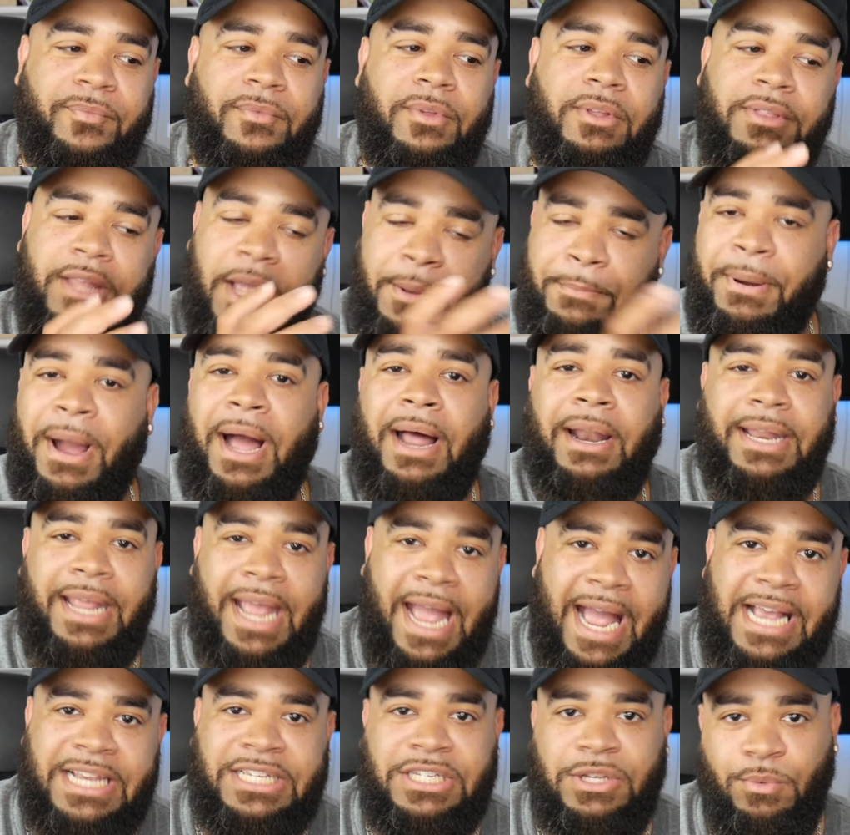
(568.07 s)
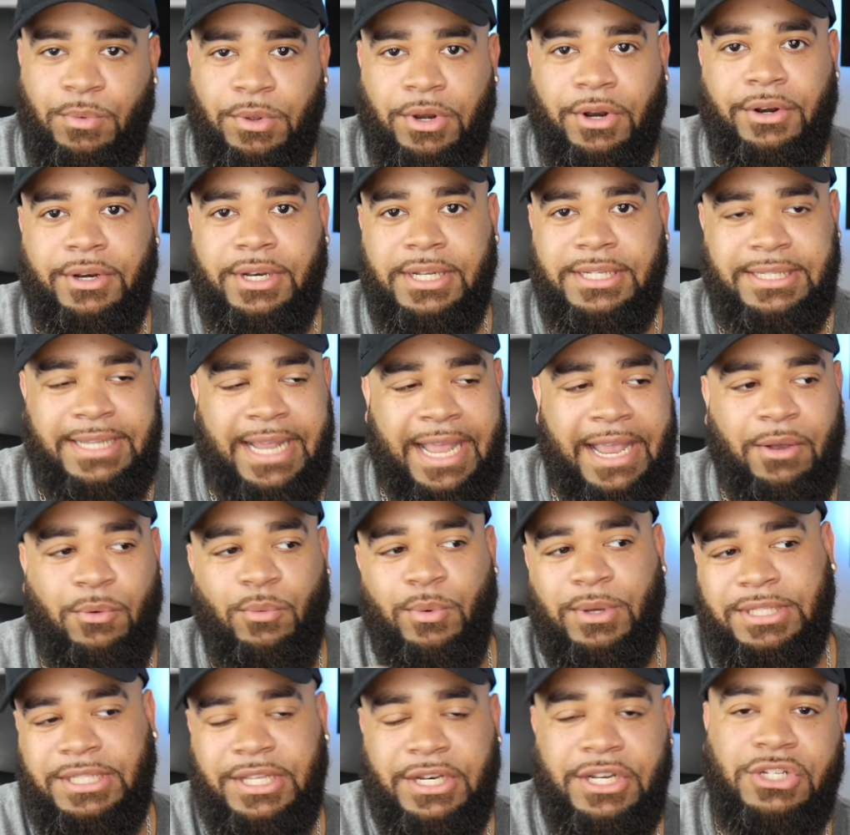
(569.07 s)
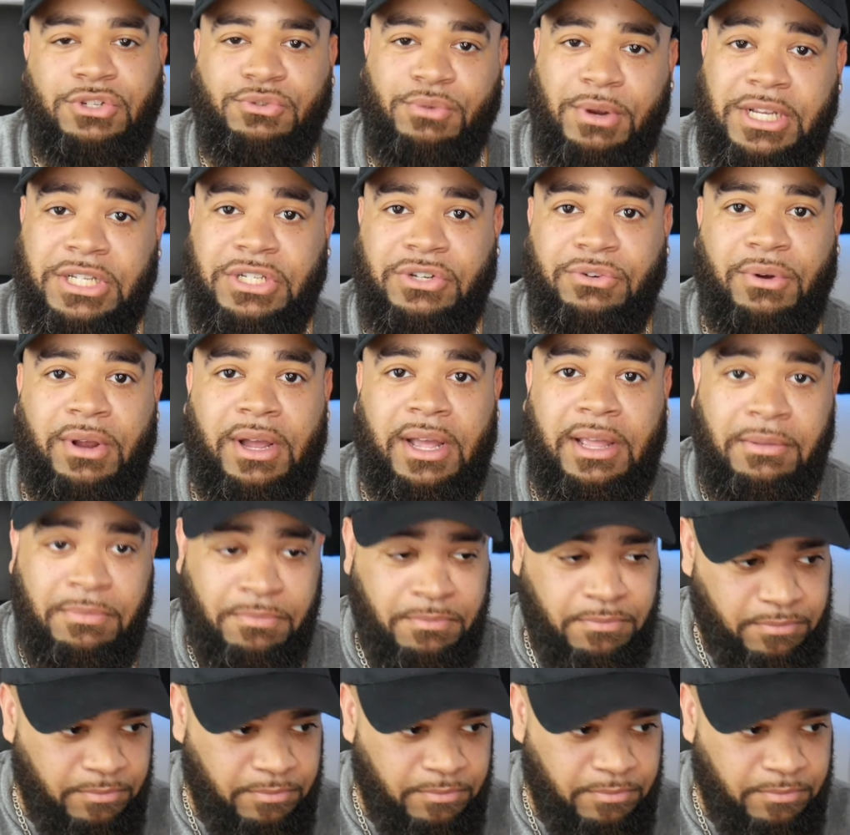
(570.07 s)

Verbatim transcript: they probably actually went on this date and went to this restaurant,